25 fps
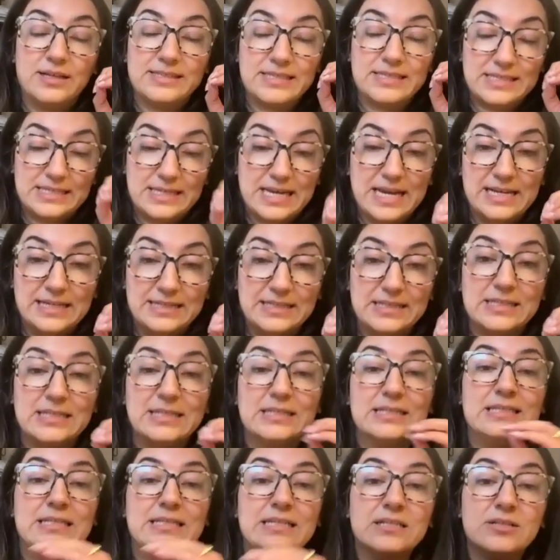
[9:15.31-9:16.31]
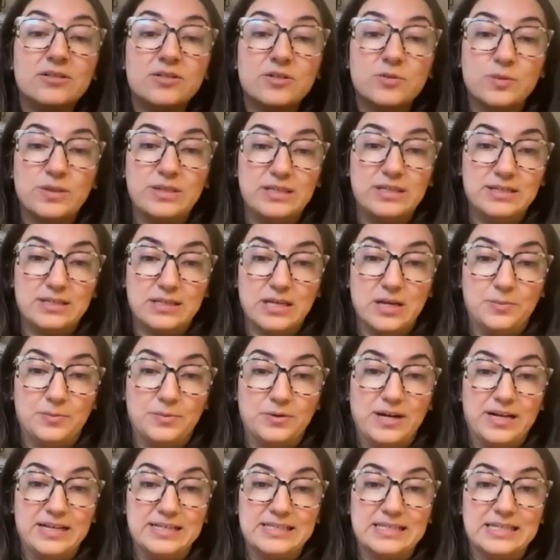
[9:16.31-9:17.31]
state deals with these
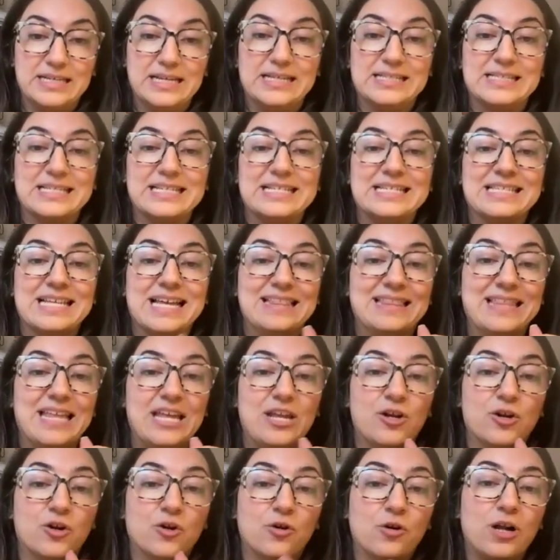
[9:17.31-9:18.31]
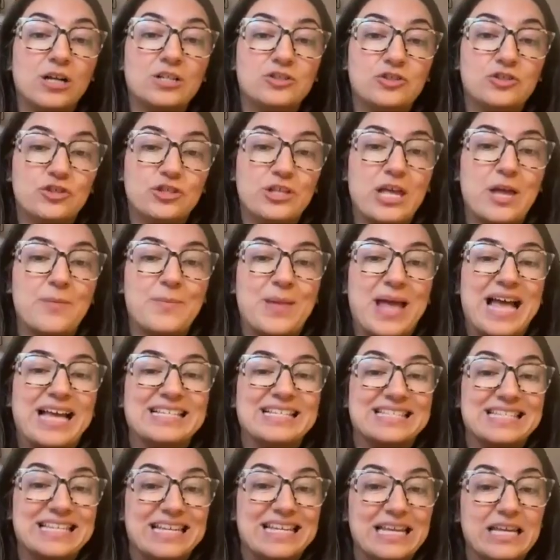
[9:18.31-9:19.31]
uprisings is that they crush them
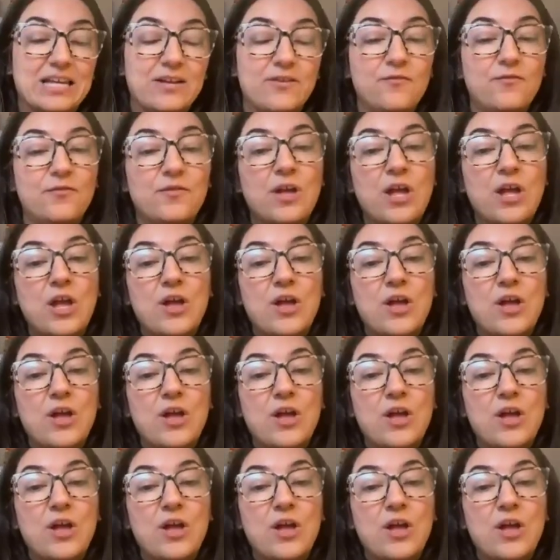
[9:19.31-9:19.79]
as if